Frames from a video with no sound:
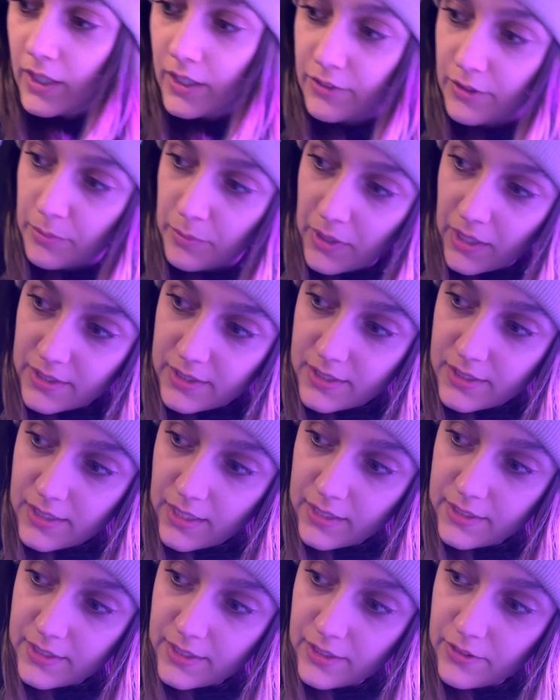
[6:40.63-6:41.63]
of them got
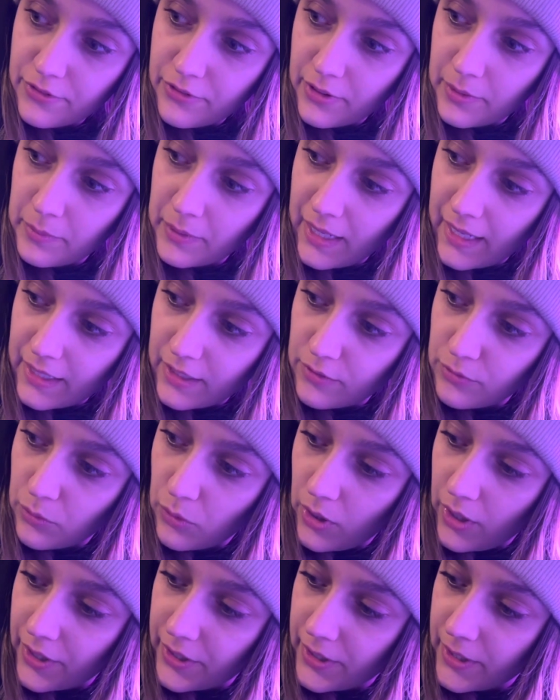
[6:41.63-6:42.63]
stunted from lack of
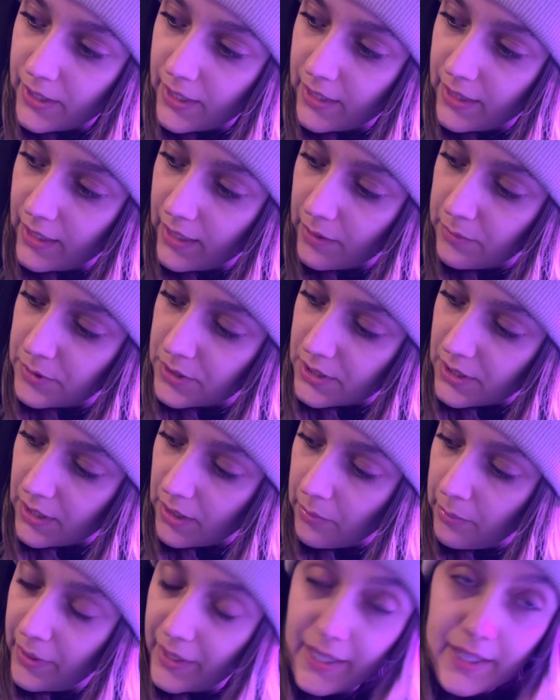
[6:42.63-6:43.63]
water, and I think I'm just gonna
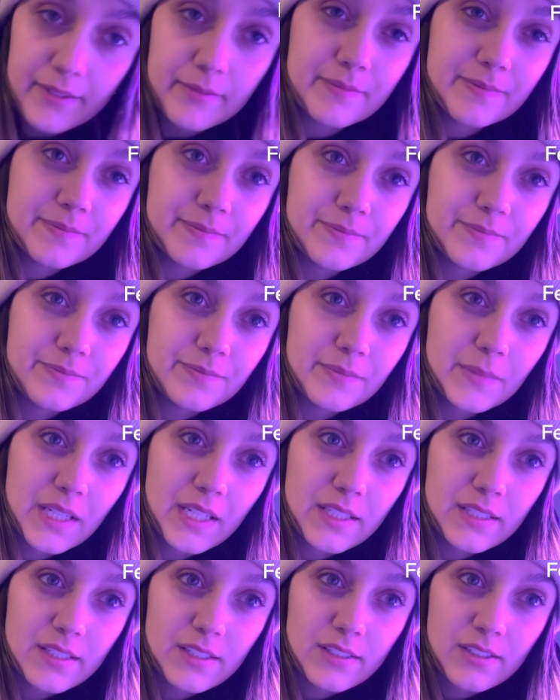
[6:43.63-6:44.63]
pick it
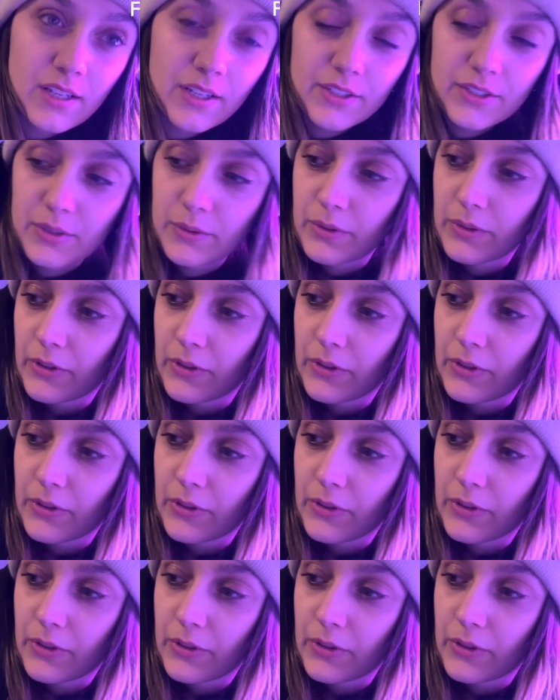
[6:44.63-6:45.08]
because it's not doing